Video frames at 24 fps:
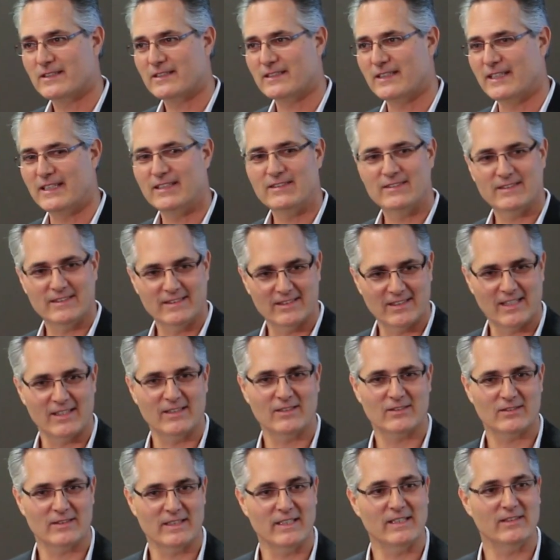His
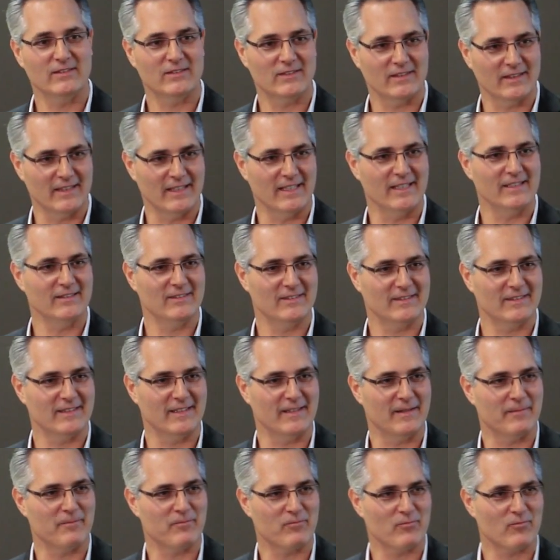intention, his
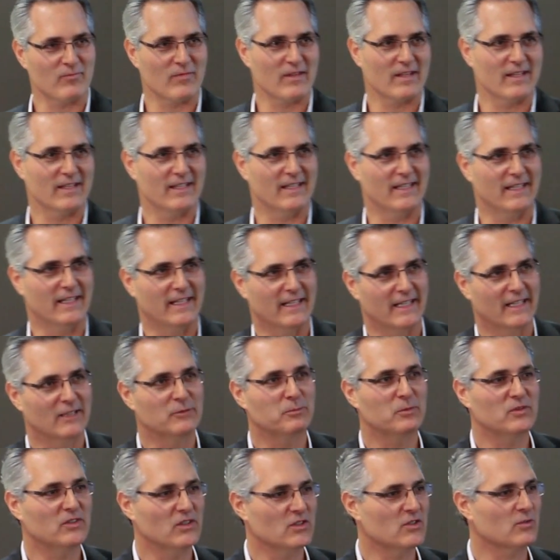
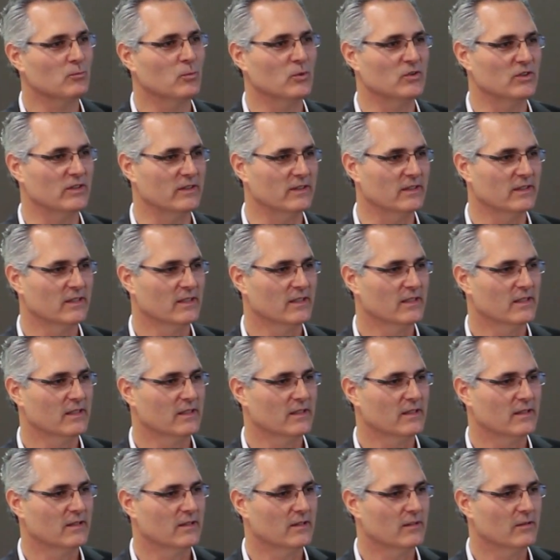position was that
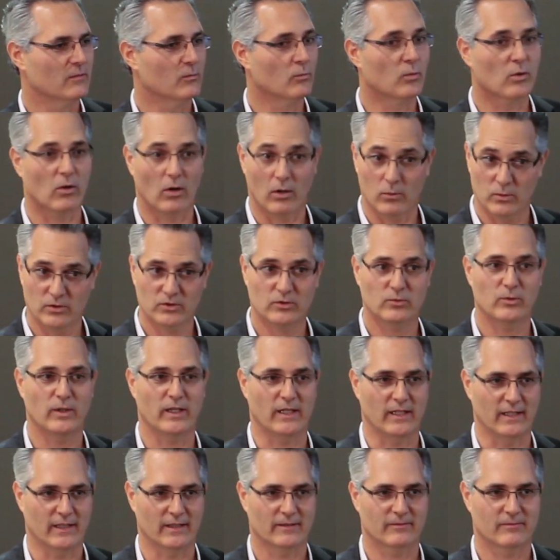we're always
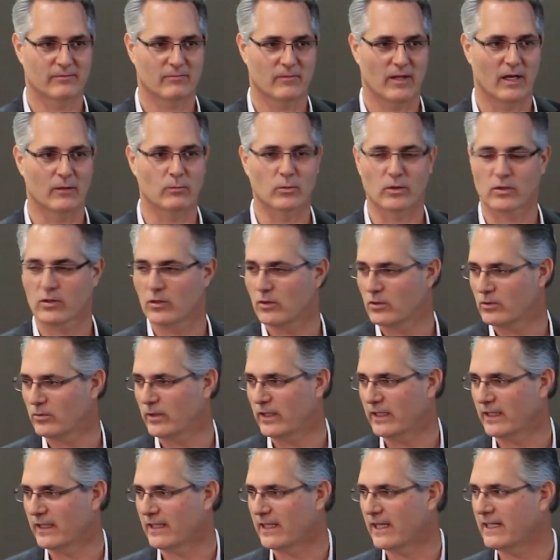creating and we're
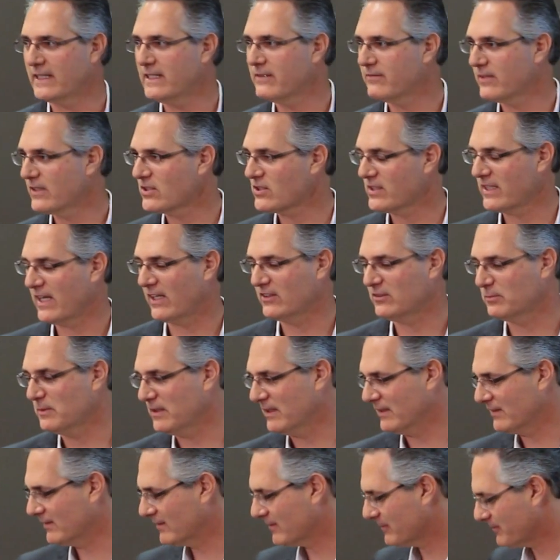co-creating. And he eventually asked me this.